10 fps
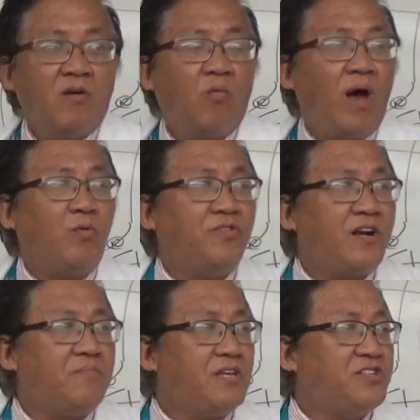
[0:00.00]
Why would
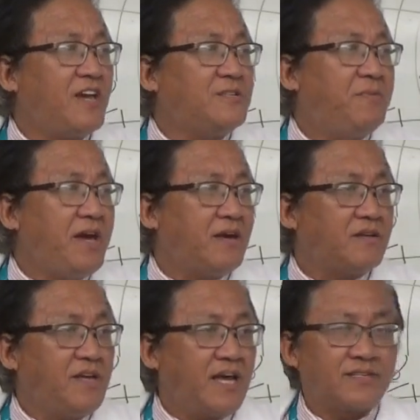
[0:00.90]
there be chest pain?
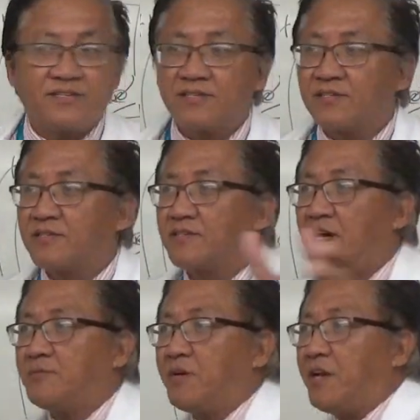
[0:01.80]
Yes,
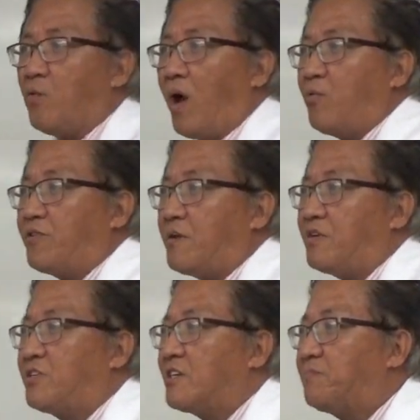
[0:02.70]
yes, my dear. Why would there be
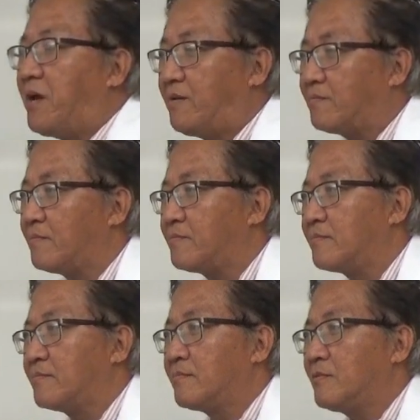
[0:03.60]
chest pain?
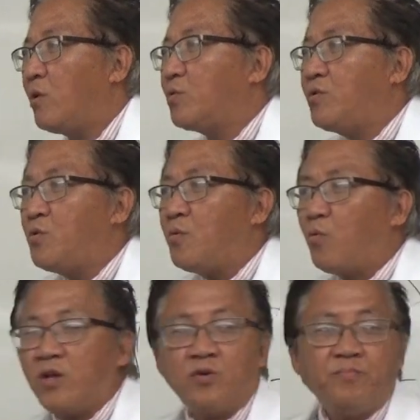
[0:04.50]
What
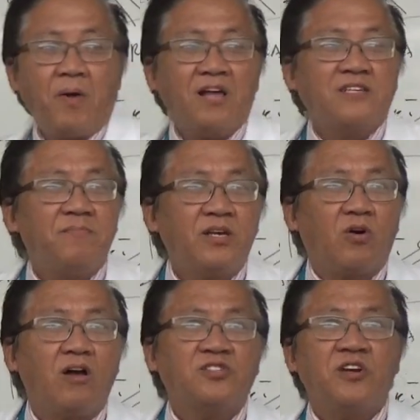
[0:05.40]
could possibly
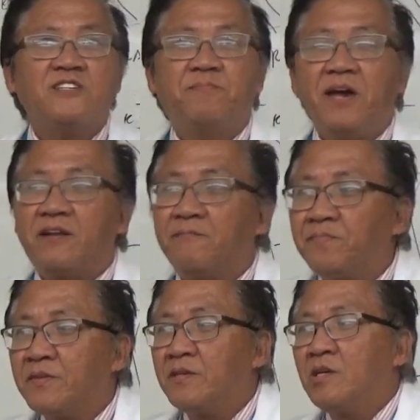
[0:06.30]
cause chest pain?
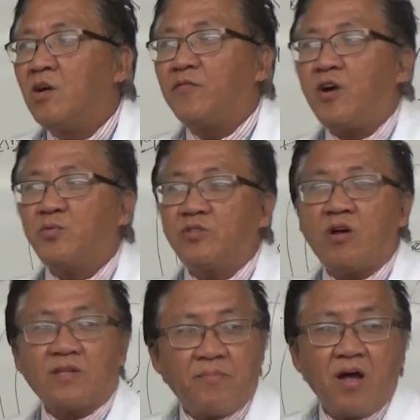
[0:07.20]
Of course, we
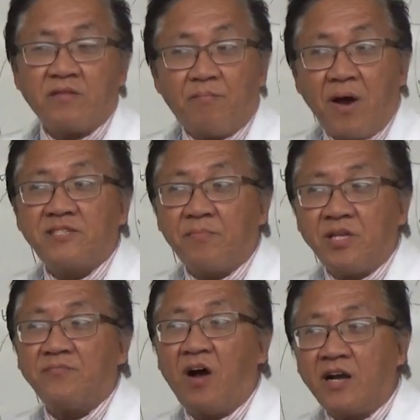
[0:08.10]
talked about the
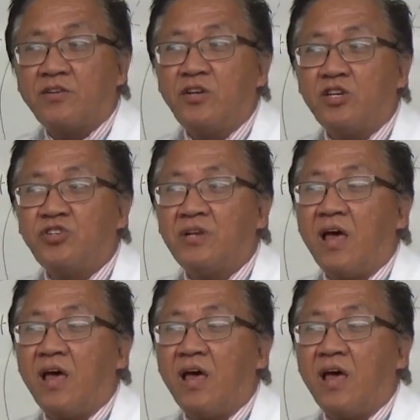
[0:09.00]
possibility of a heart condition.